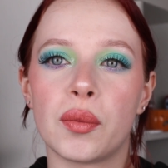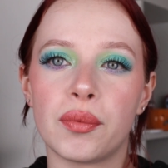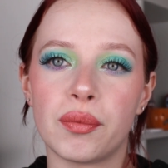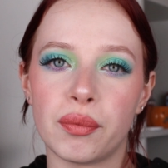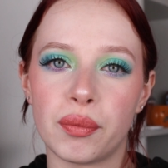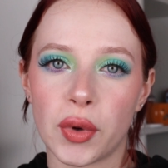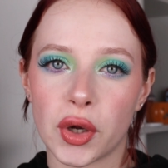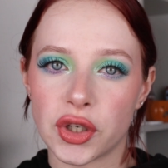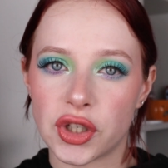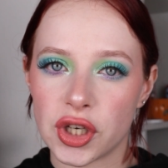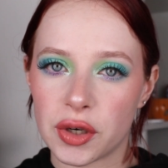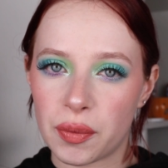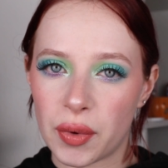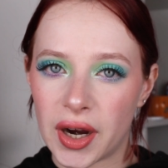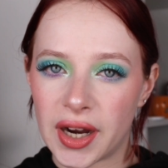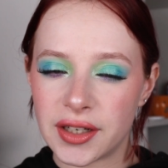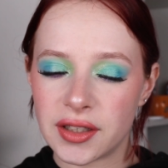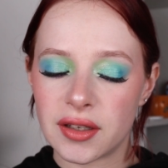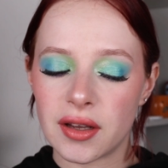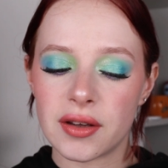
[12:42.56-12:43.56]
budget
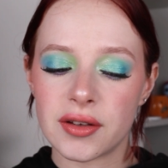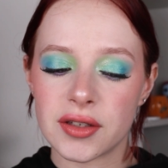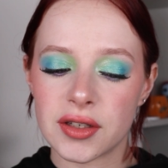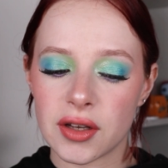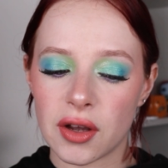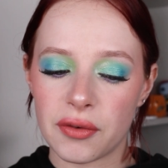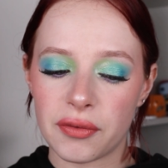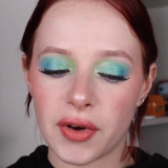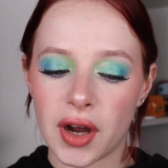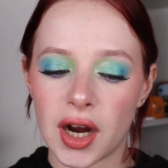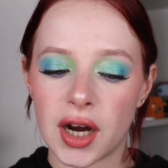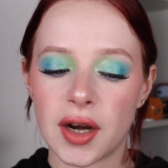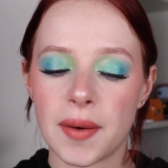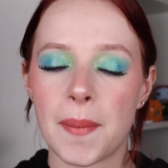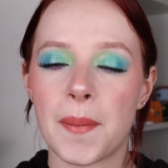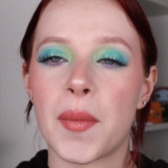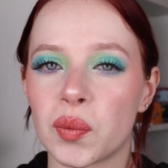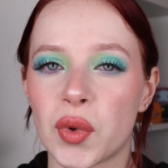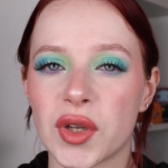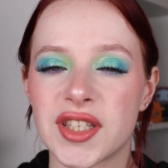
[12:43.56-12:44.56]
brand so far,
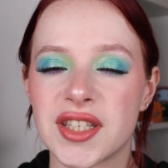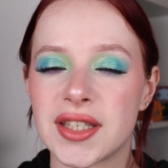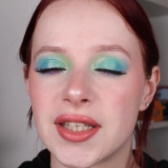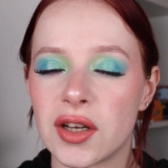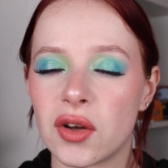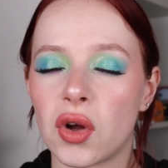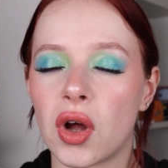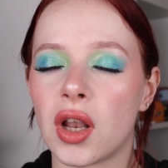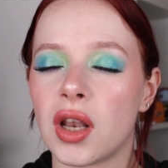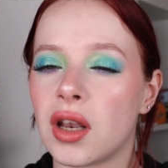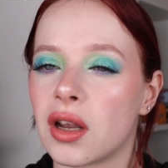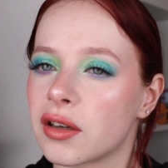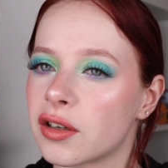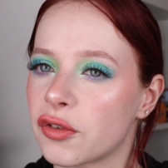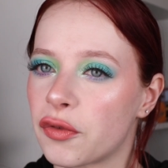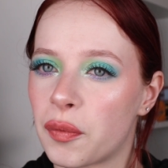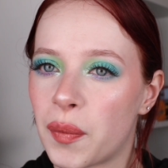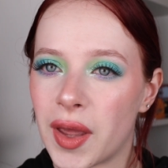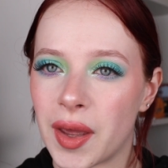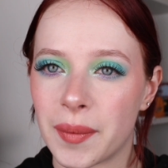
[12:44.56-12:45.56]
but still a lot
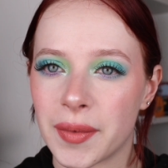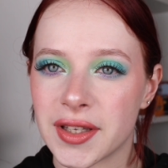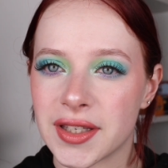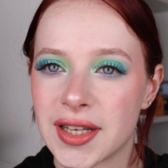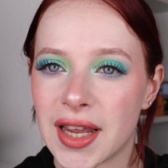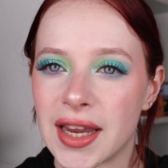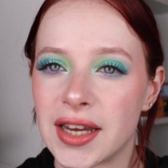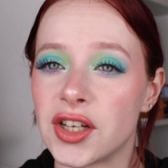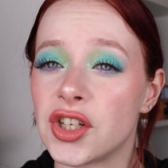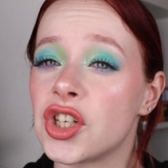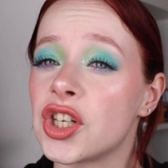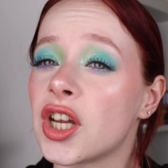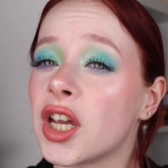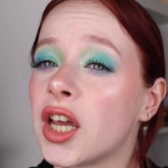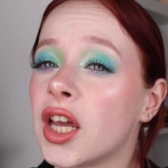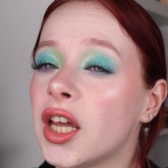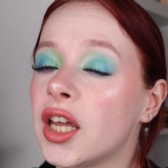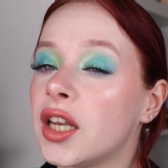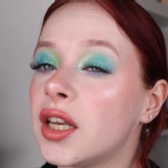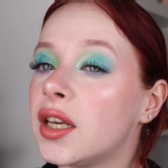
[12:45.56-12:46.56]
of
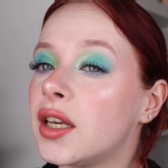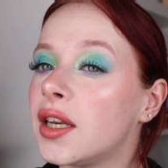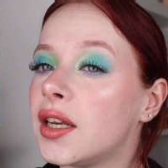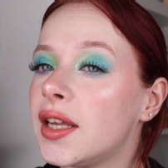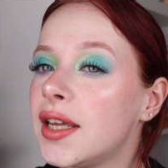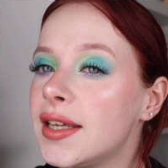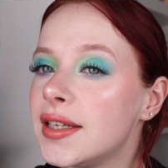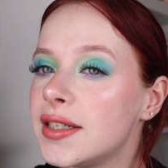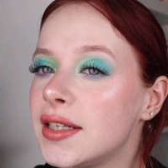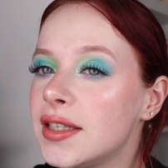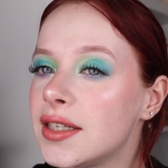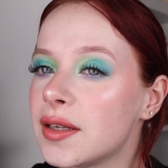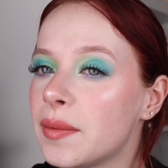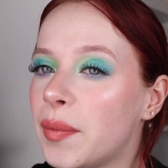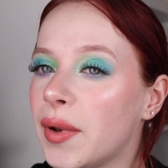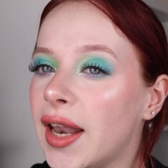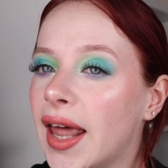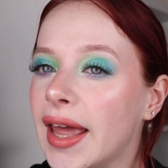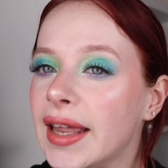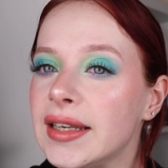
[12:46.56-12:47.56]
pigmentation, easy to
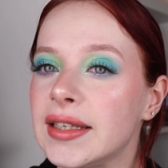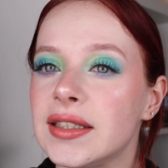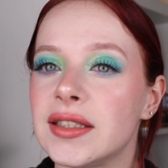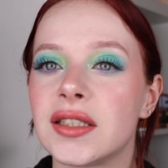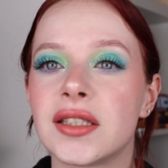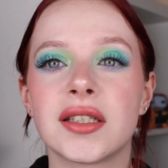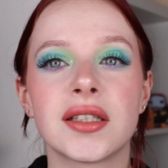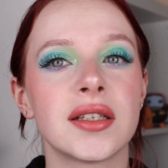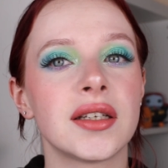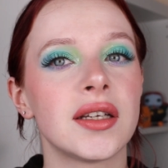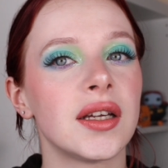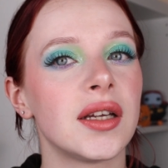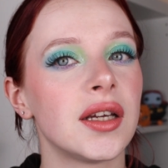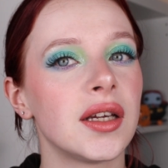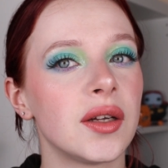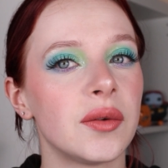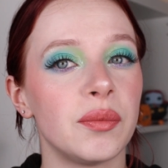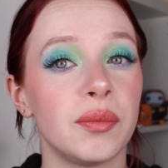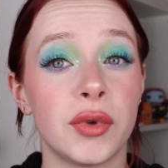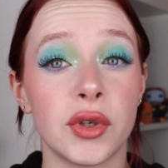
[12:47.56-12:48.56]
blend,
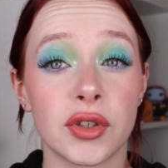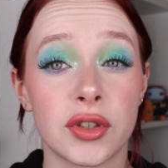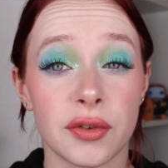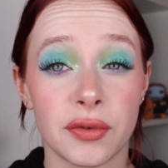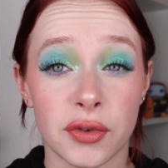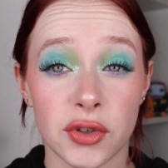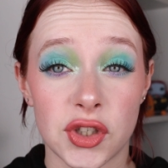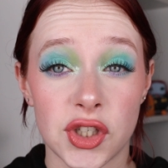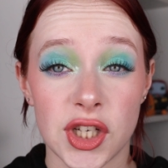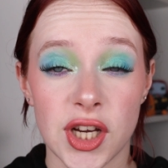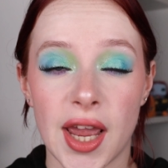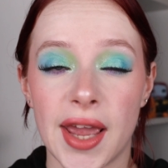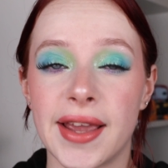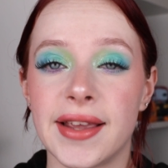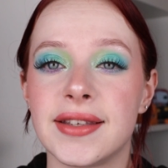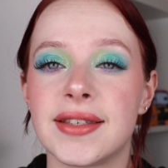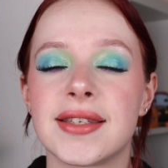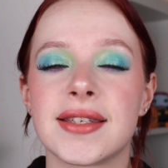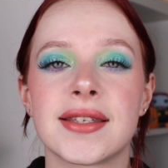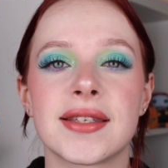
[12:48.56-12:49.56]
beautiful
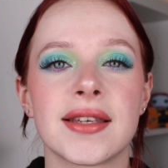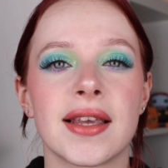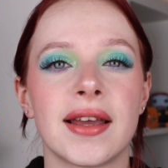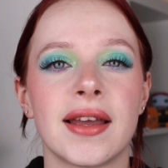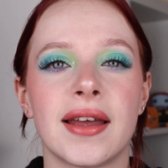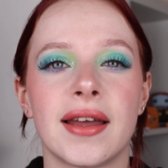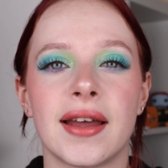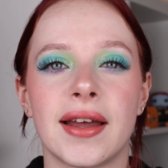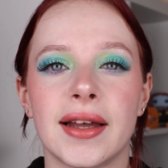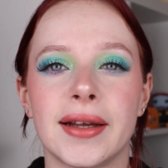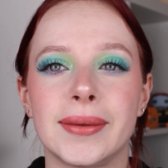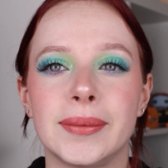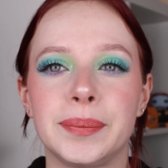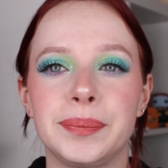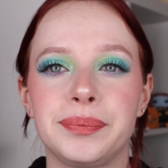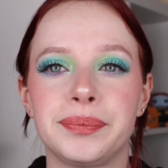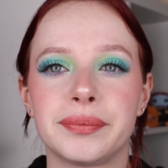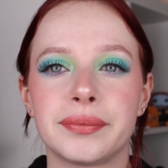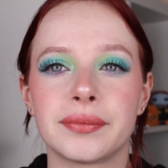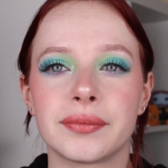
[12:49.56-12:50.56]
shades.
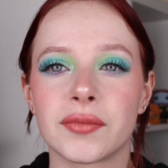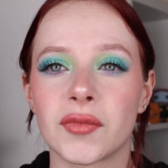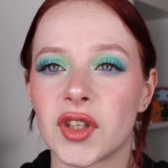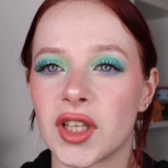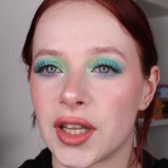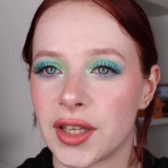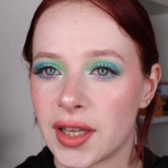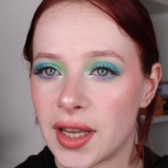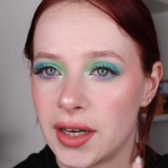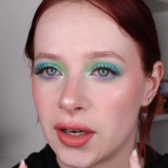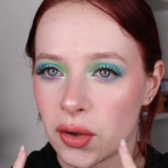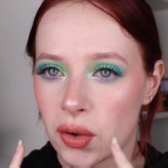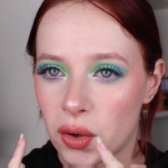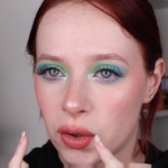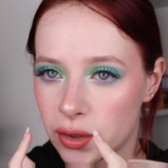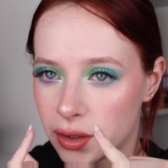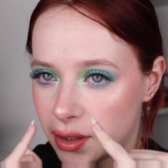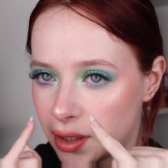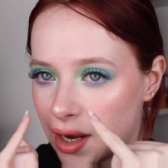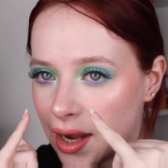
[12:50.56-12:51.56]
That inner
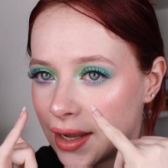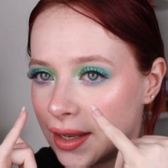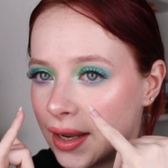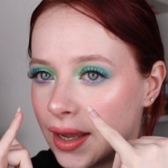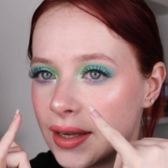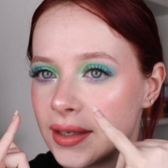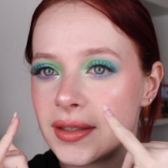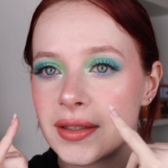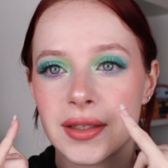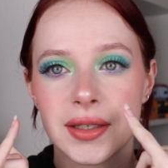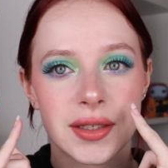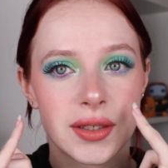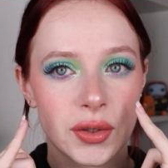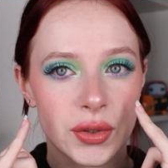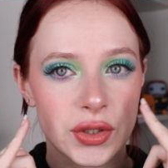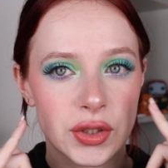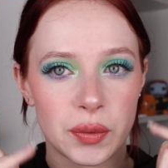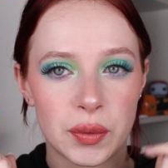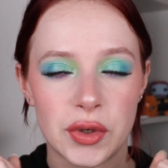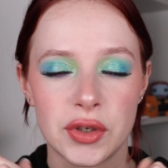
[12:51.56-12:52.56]
corner highlight is
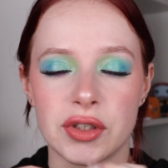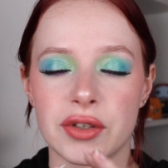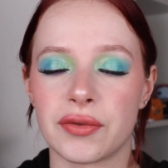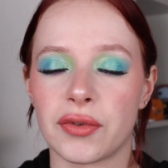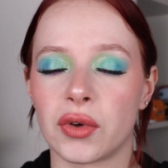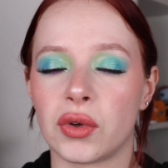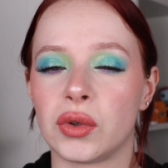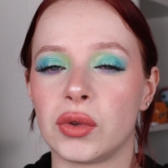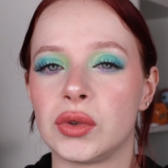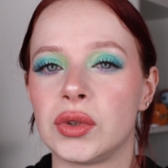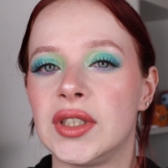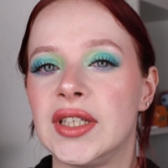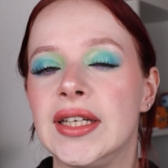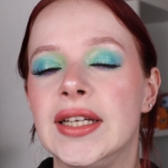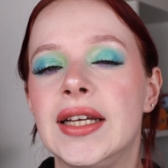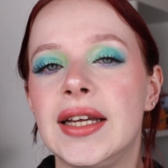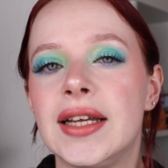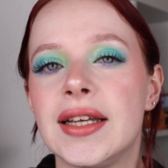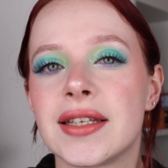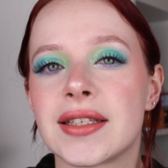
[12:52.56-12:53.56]
also beautiful.
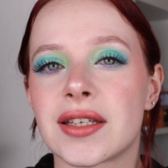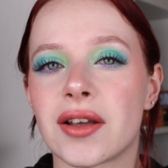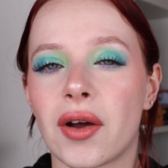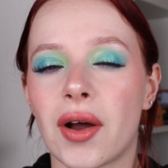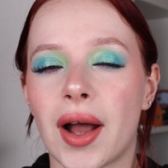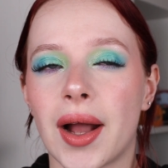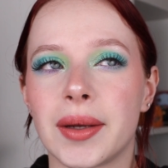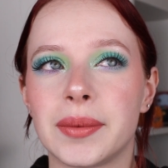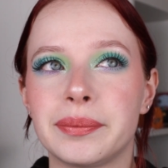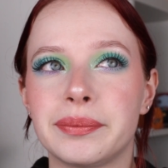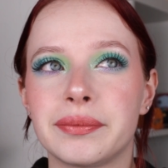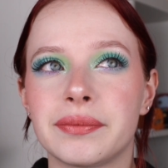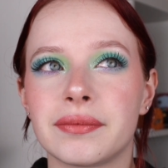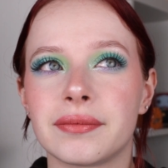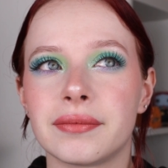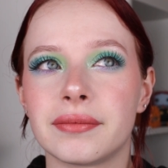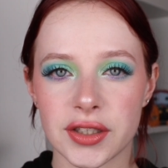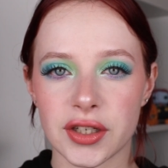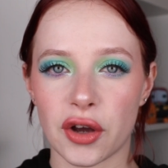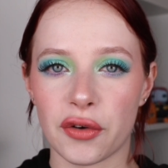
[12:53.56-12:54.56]

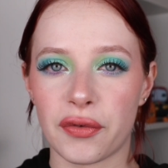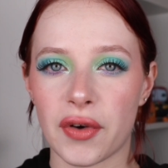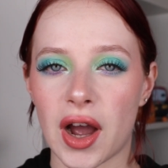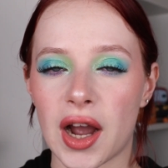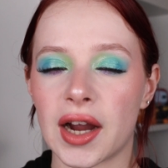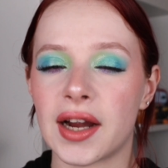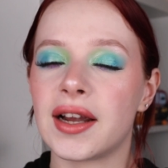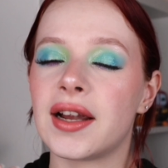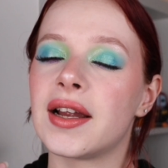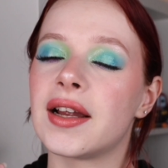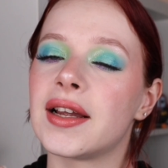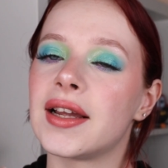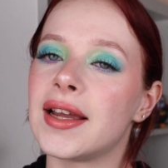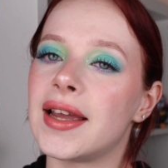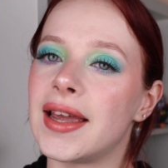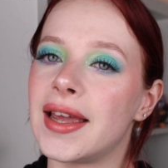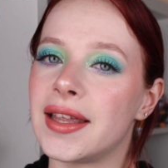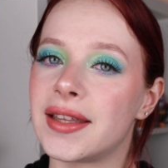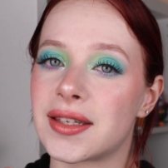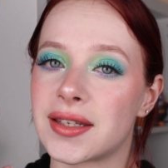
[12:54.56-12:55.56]
So far
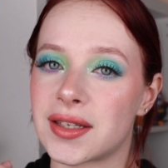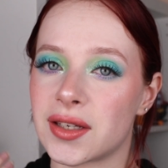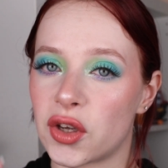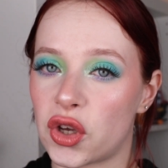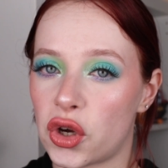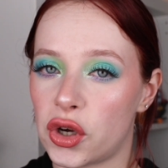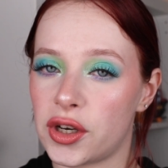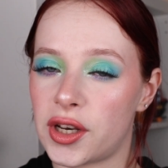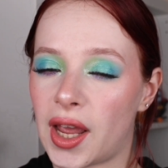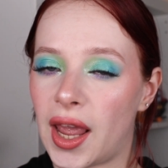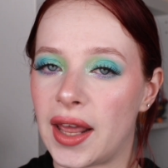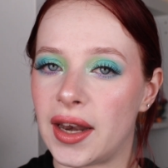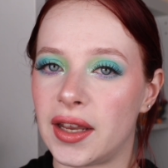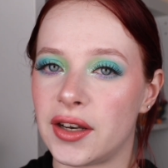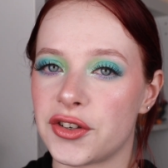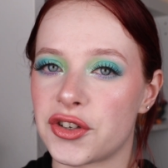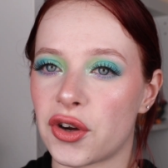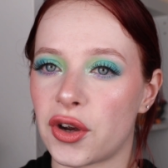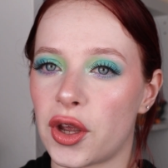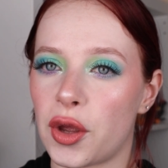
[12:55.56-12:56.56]
it's good and
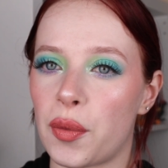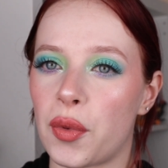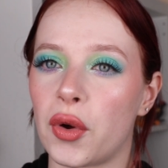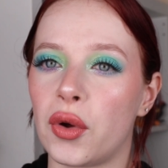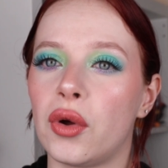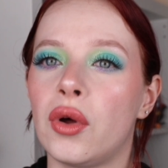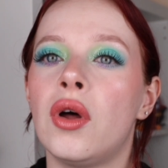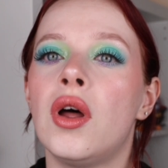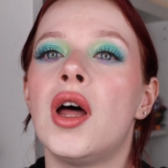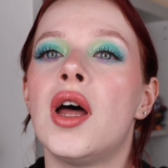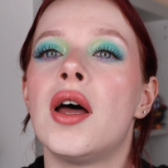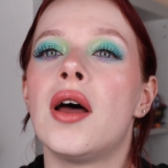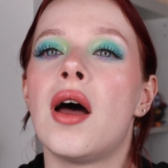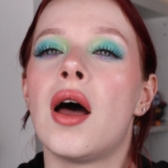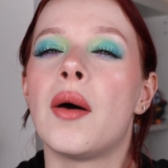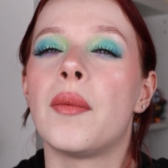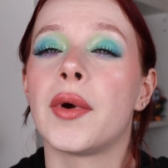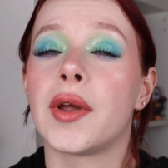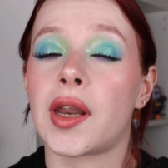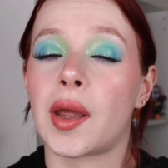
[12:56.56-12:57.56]
enjoyable,
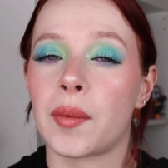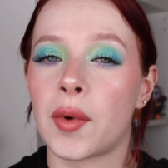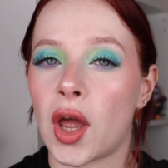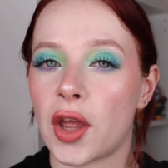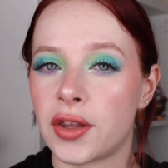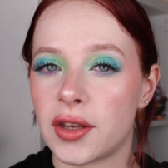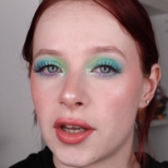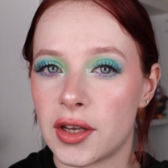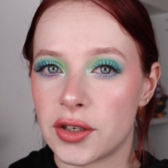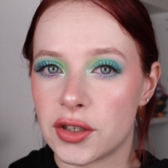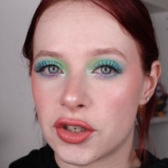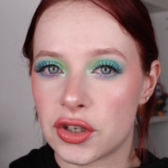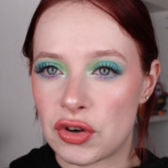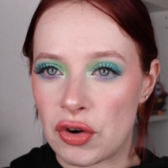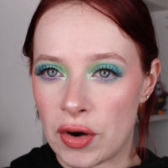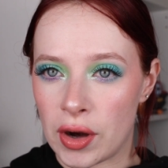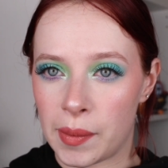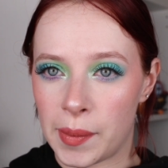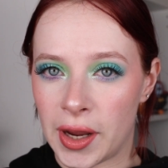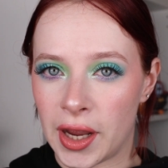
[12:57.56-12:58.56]
but I'm not
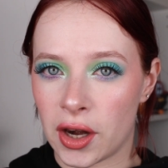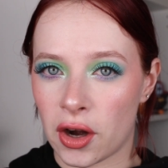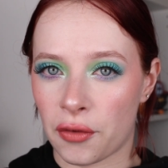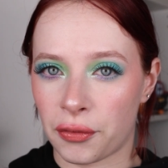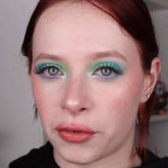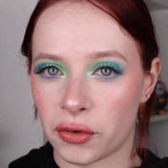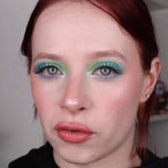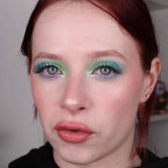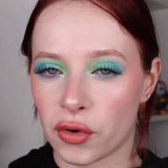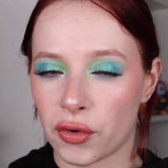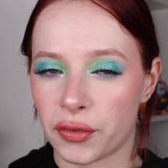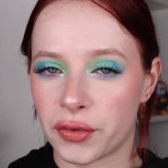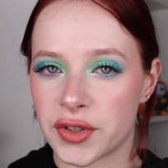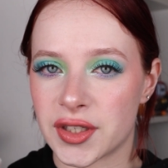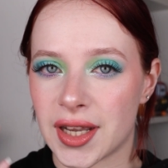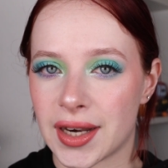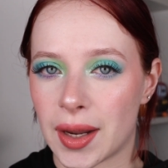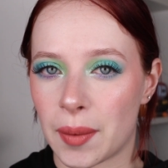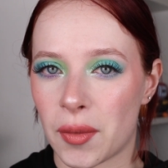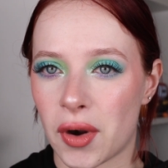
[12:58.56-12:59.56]
screaming it off the roofs
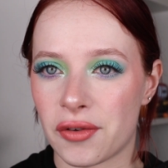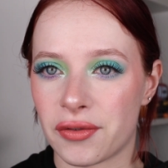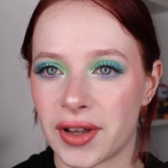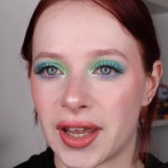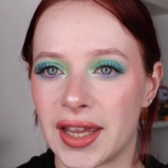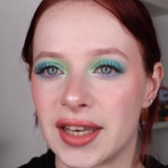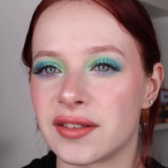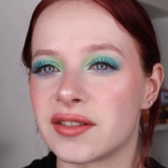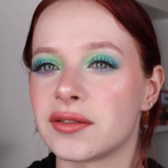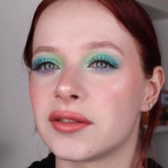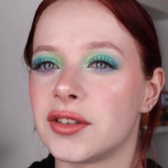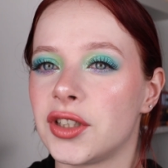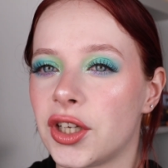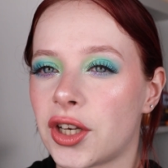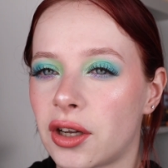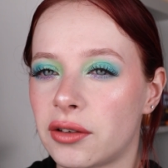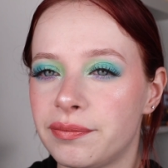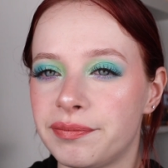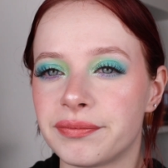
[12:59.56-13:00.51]
that I'm loving it, you know?